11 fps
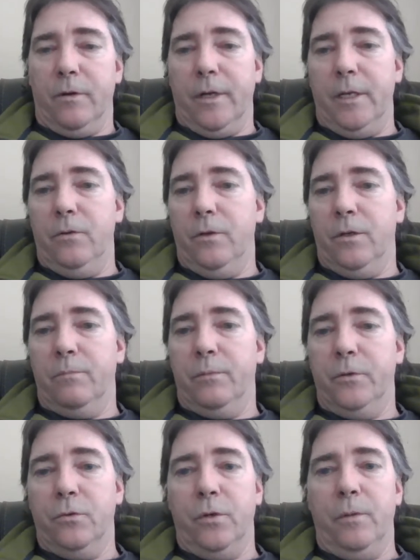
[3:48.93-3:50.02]
All right. You can
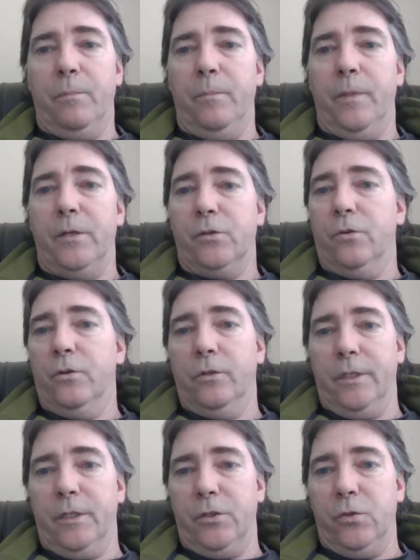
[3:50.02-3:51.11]
do it as
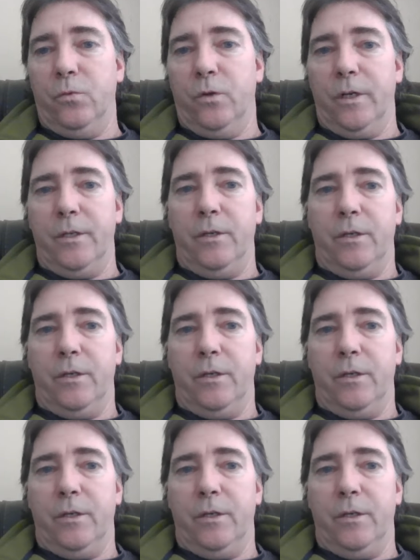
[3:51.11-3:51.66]
early as you want.